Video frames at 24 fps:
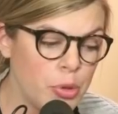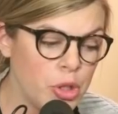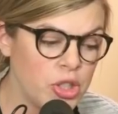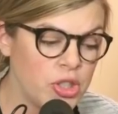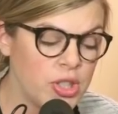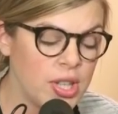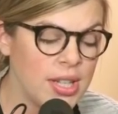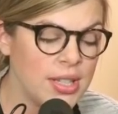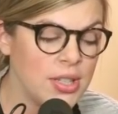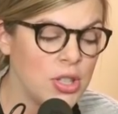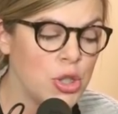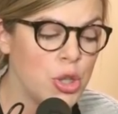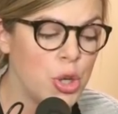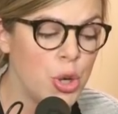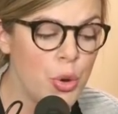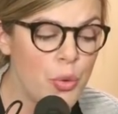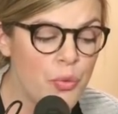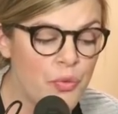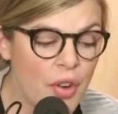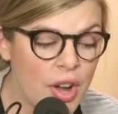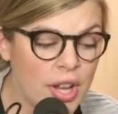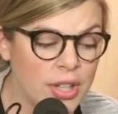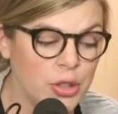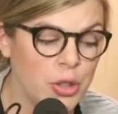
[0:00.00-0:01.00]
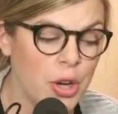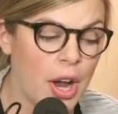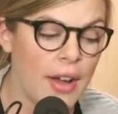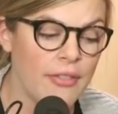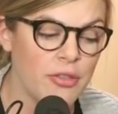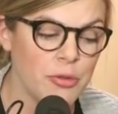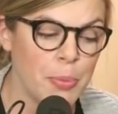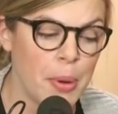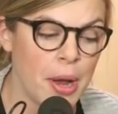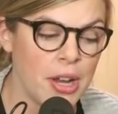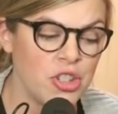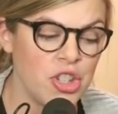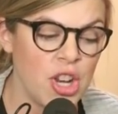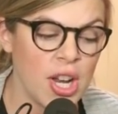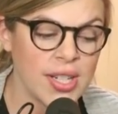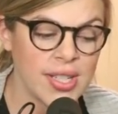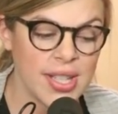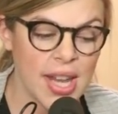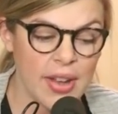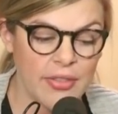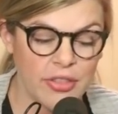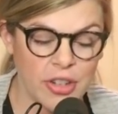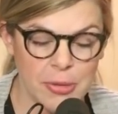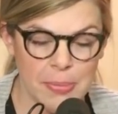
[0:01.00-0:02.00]
which sends 2 fun craft
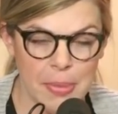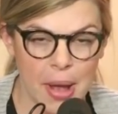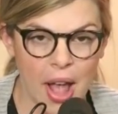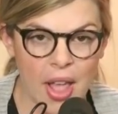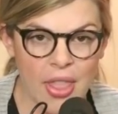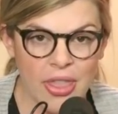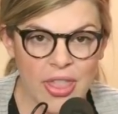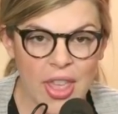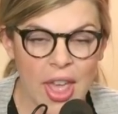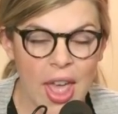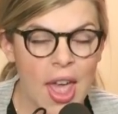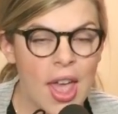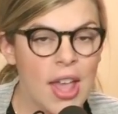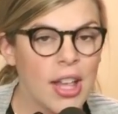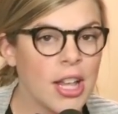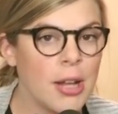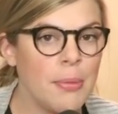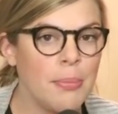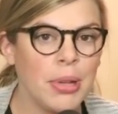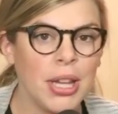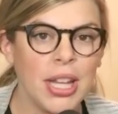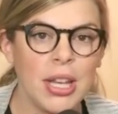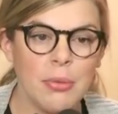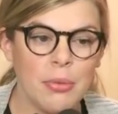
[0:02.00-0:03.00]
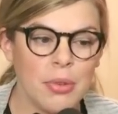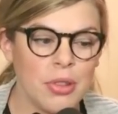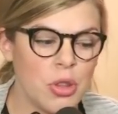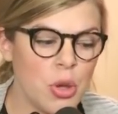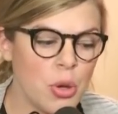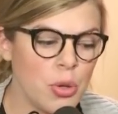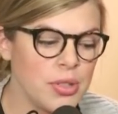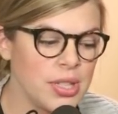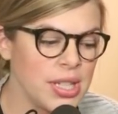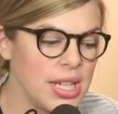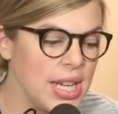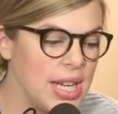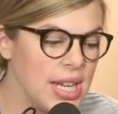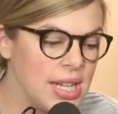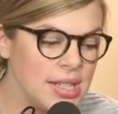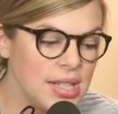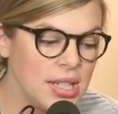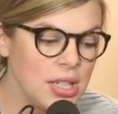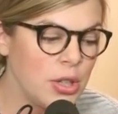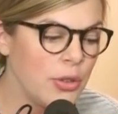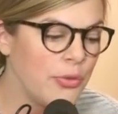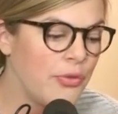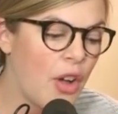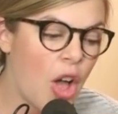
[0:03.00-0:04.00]
projects every month, complete with those
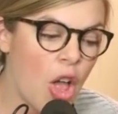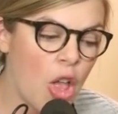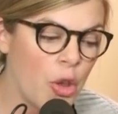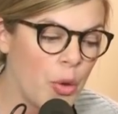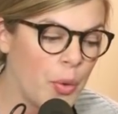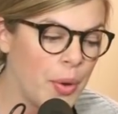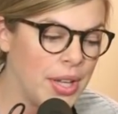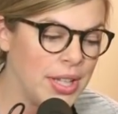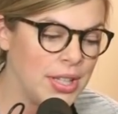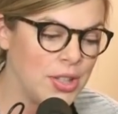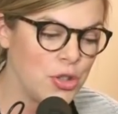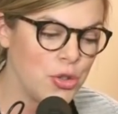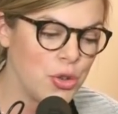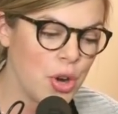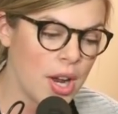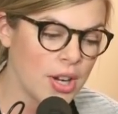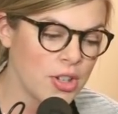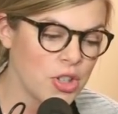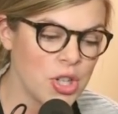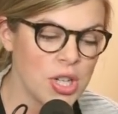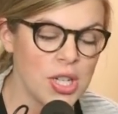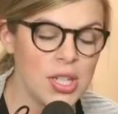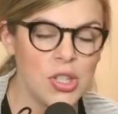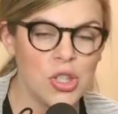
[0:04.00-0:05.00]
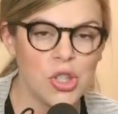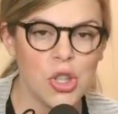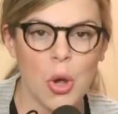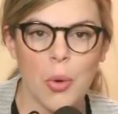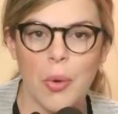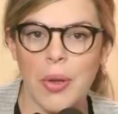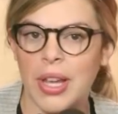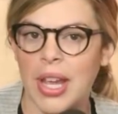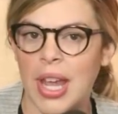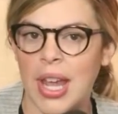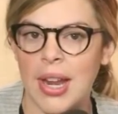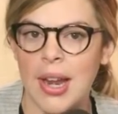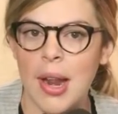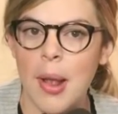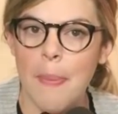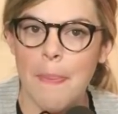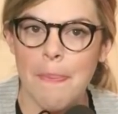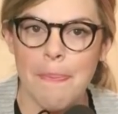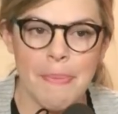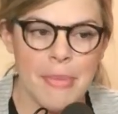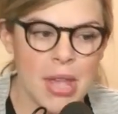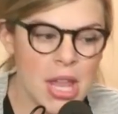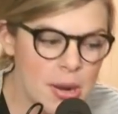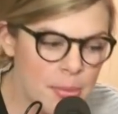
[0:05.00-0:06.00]
easy to follow instructions. So again,
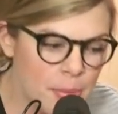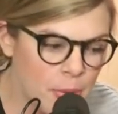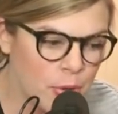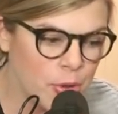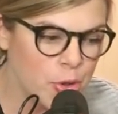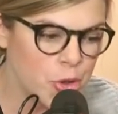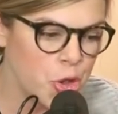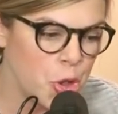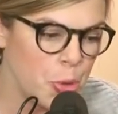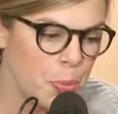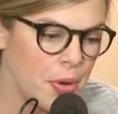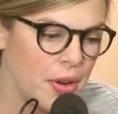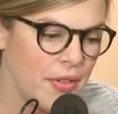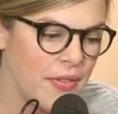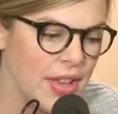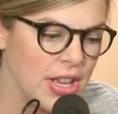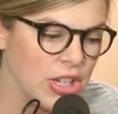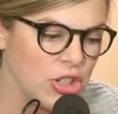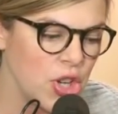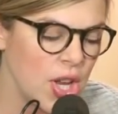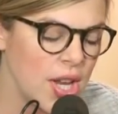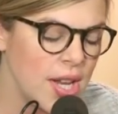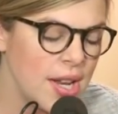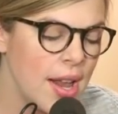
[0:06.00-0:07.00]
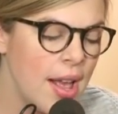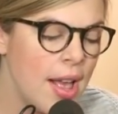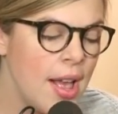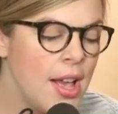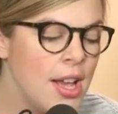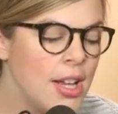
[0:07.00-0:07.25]
minimal supervision.